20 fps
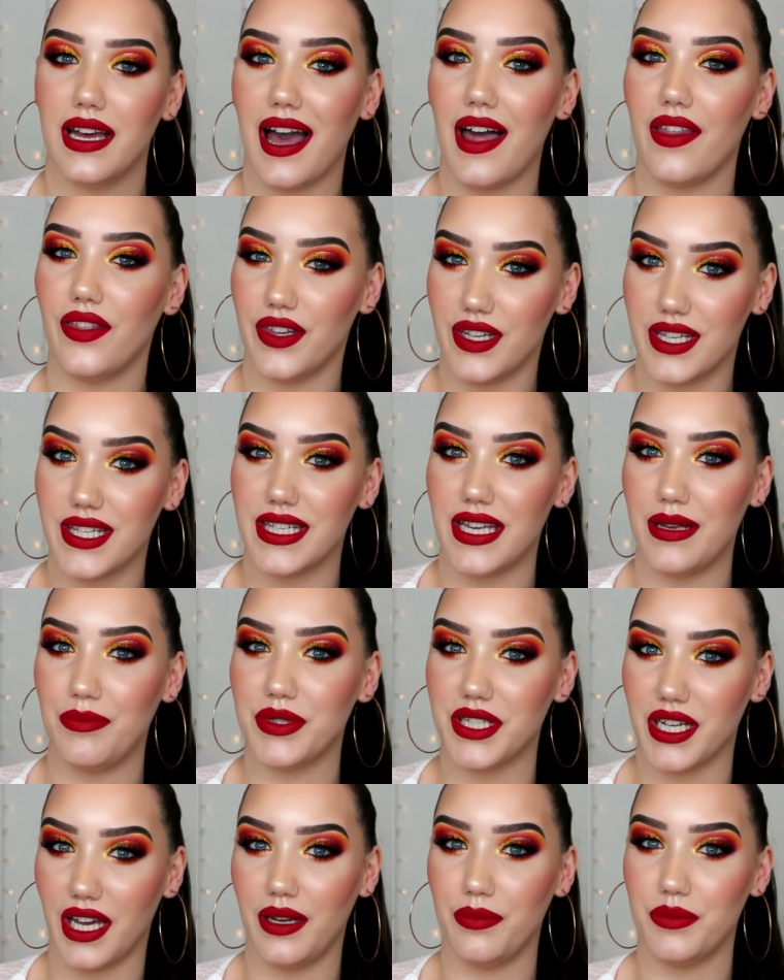At the
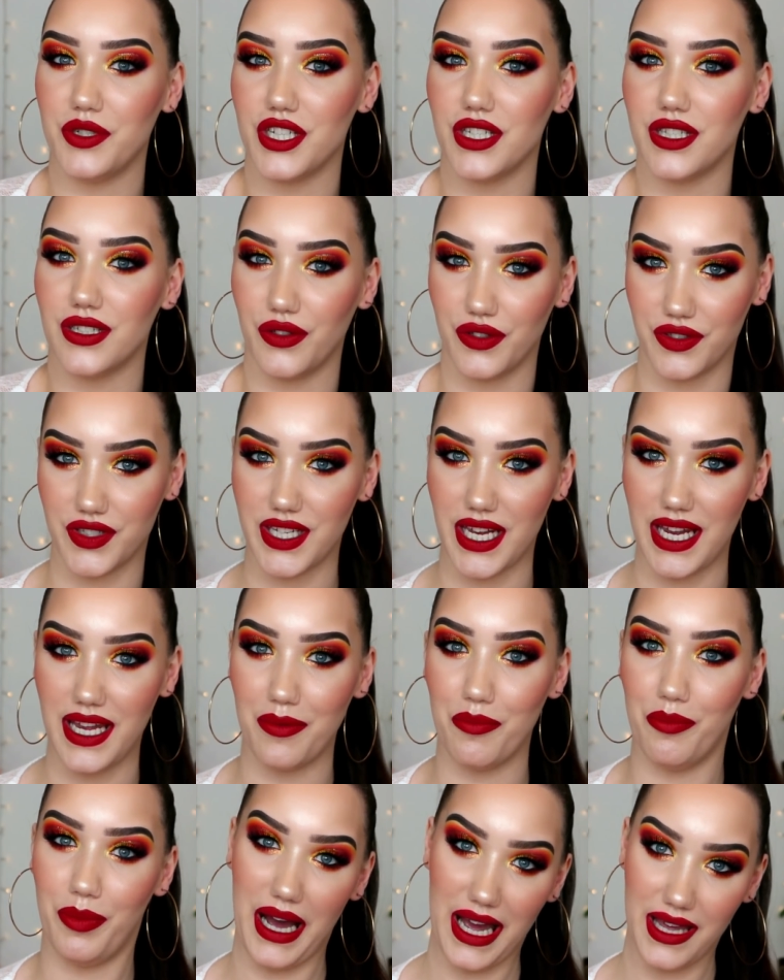same time, she's not
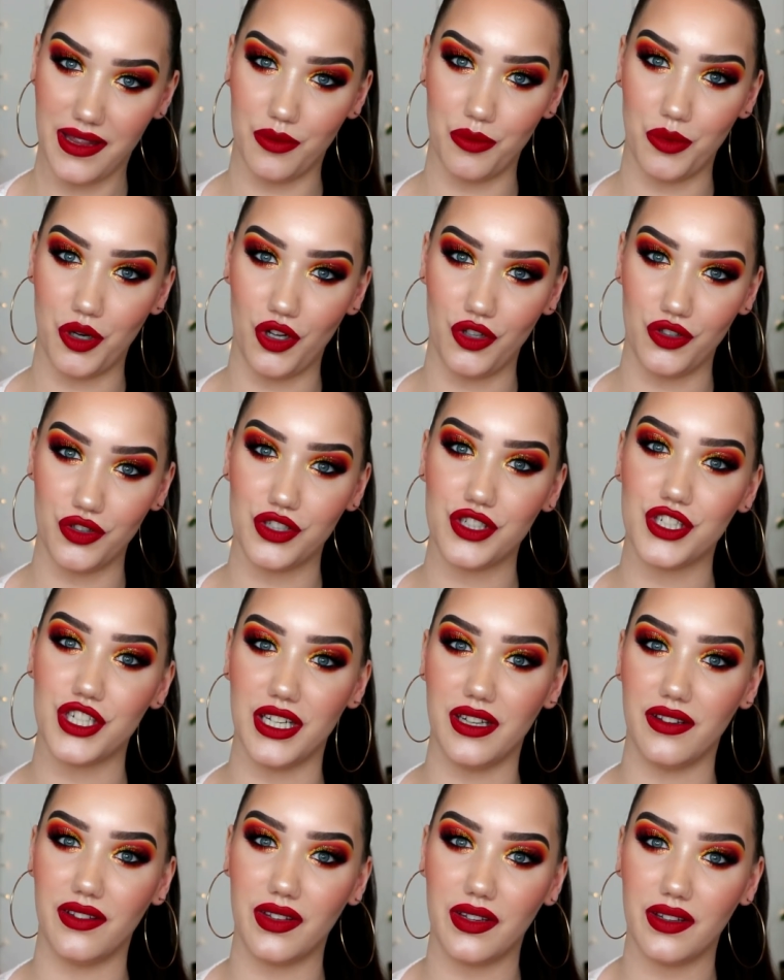saying buy them all,
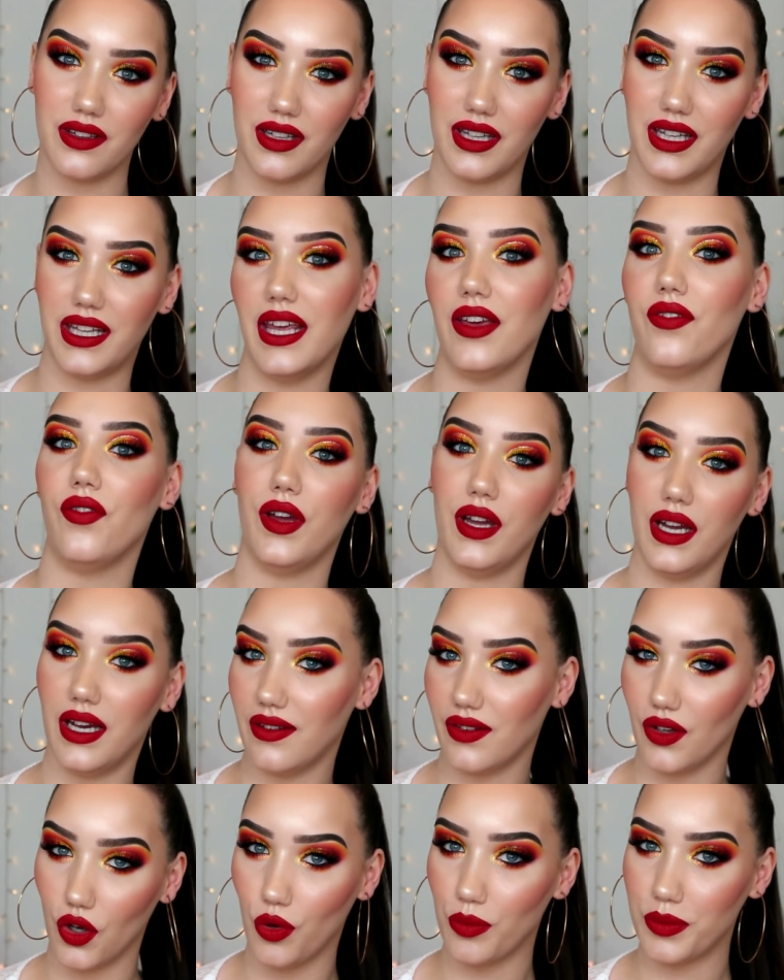she's giving
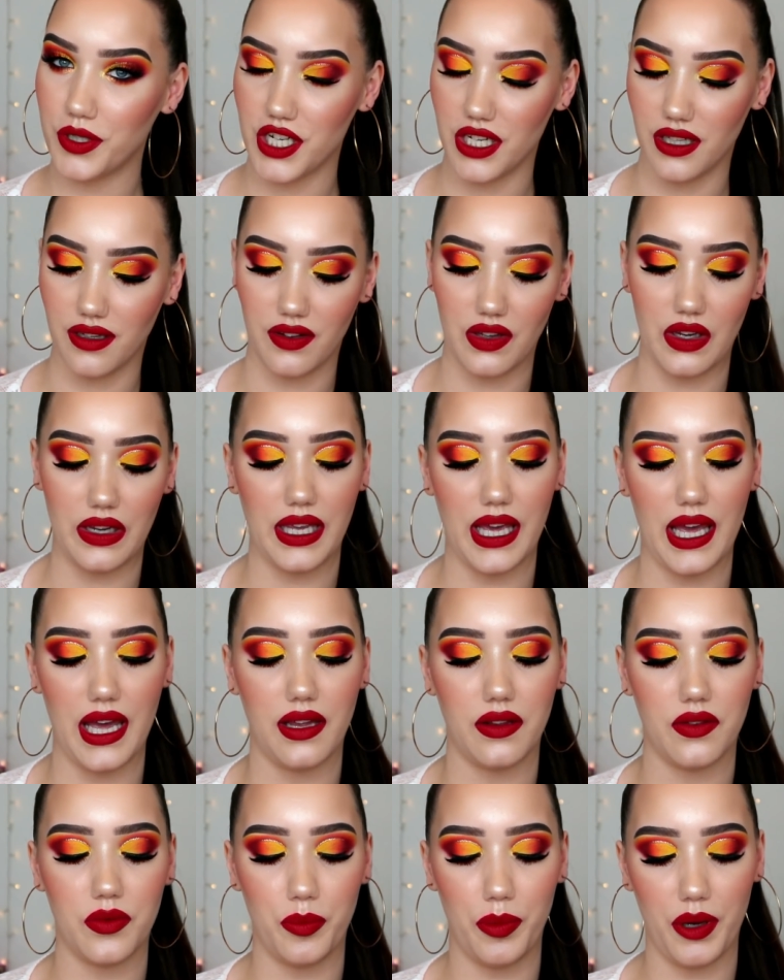us options, I
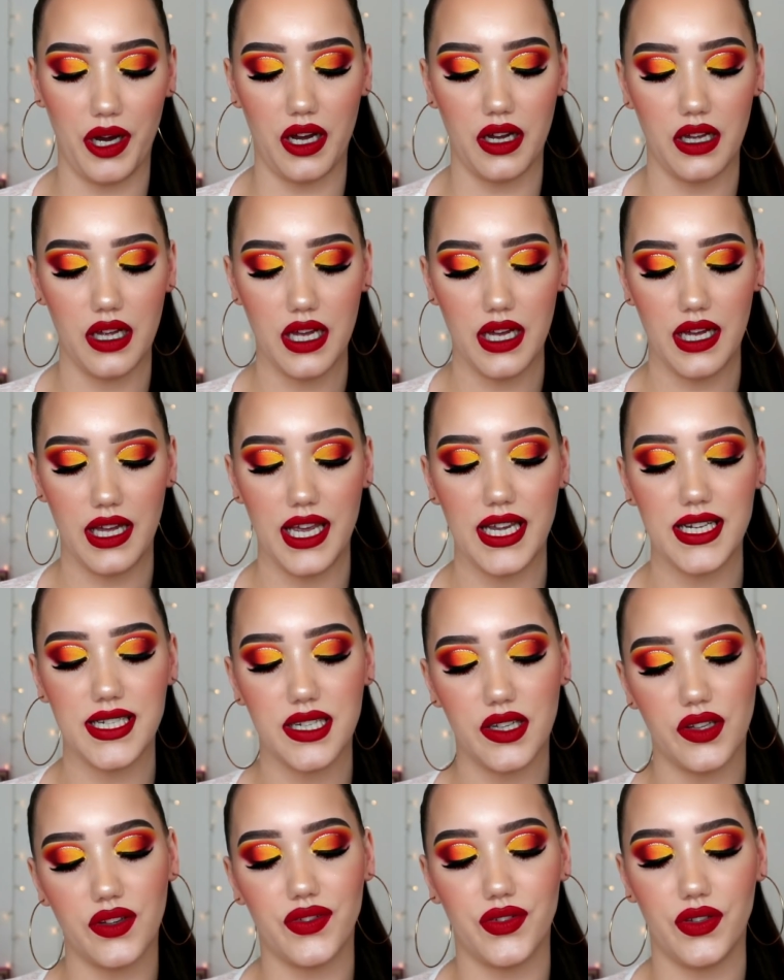guess, but it
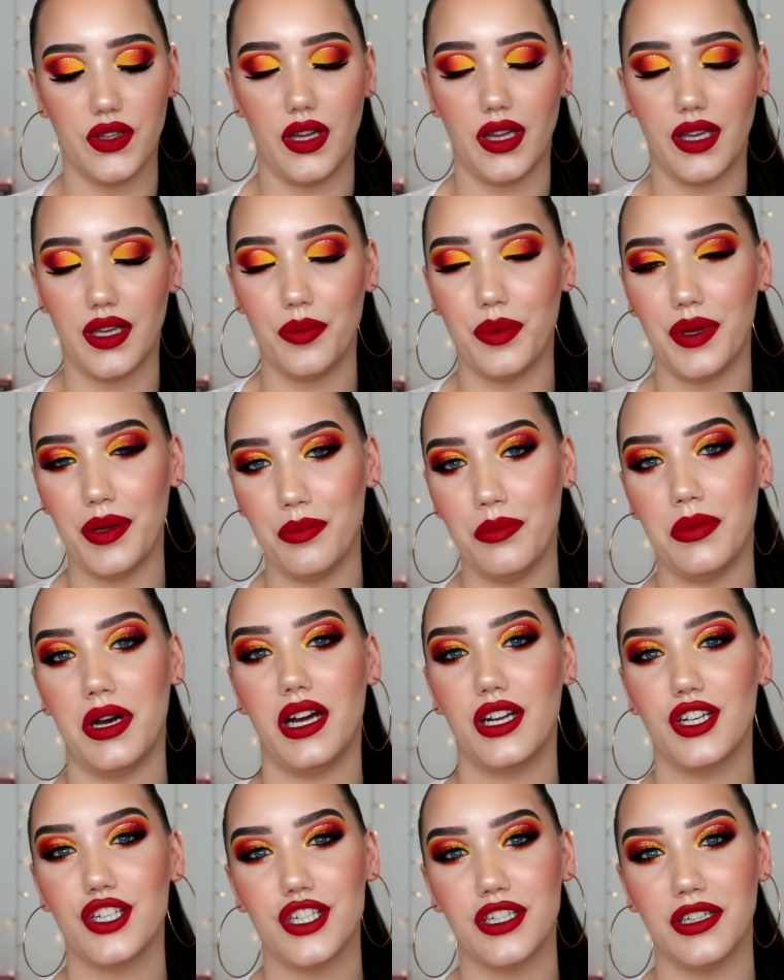does feel like a bit
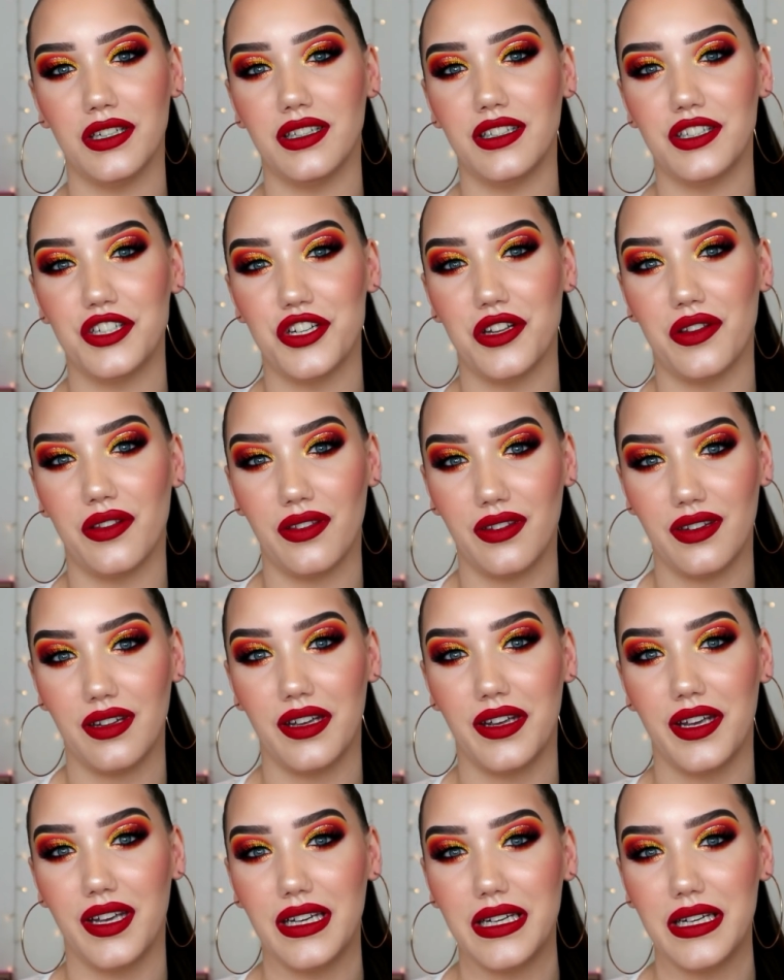much, and just,